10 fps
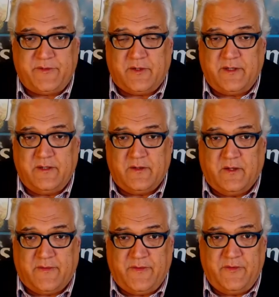been talking a
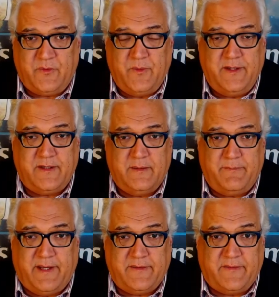lot this week
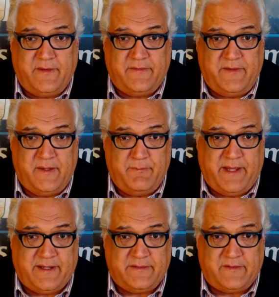about the
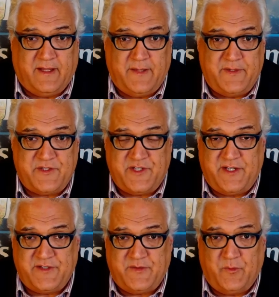impact of climate
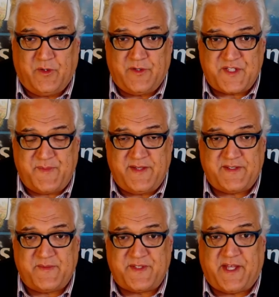change, and we're going to
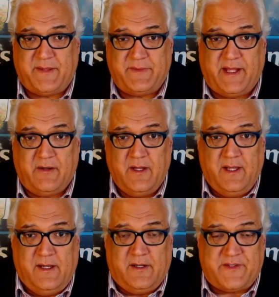spend some time now
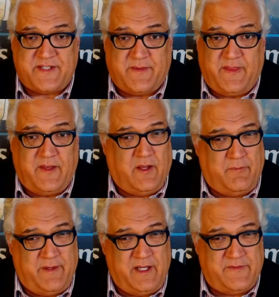on something that
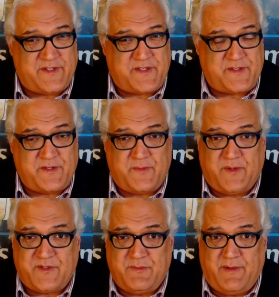not many of us has
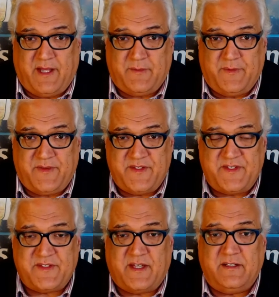heard much about, but
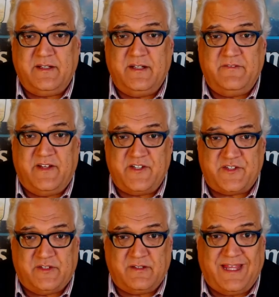this is
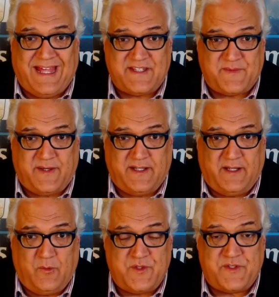unconventional gas
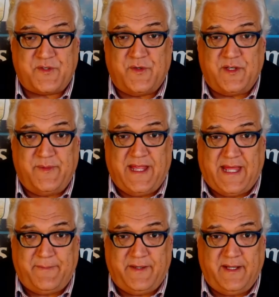mining, which is going to be
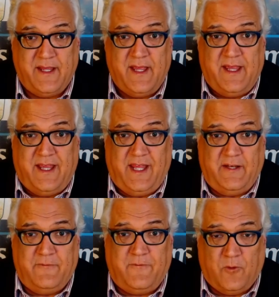happening
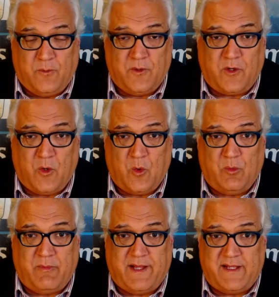in former
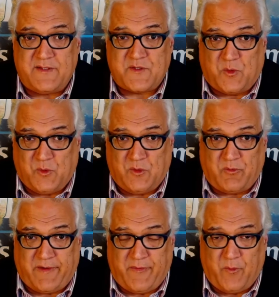coal mines
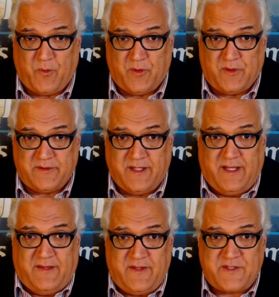all around the world.
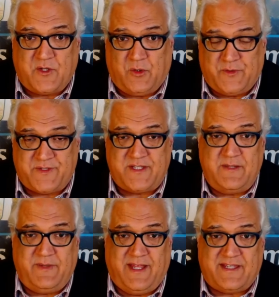This coal
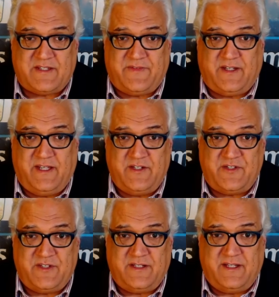seam
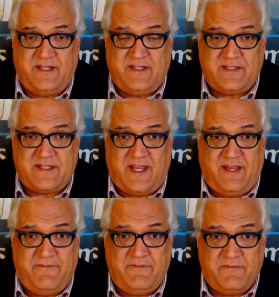gasification is
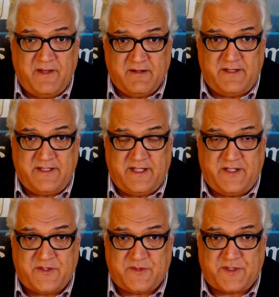a very
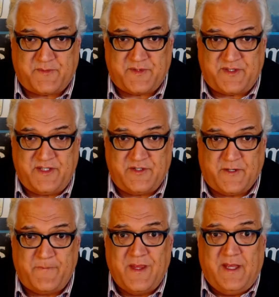dangerous
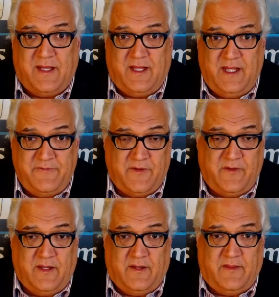procedure.
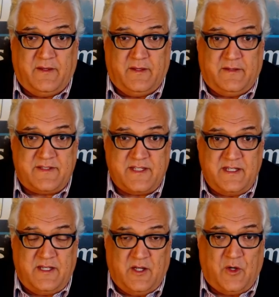Even the
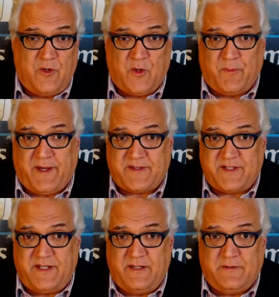CEO you're
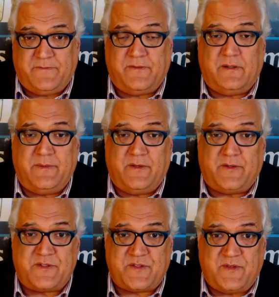about to hear from
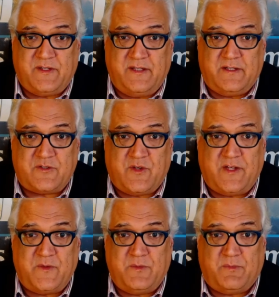in Australia,
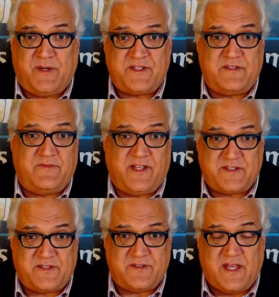trying to impress
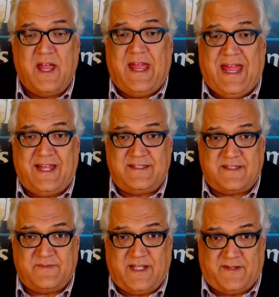investors,
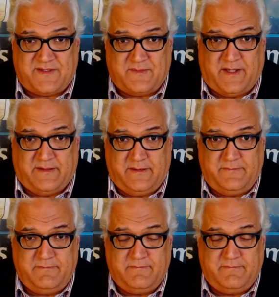had some doubts about it.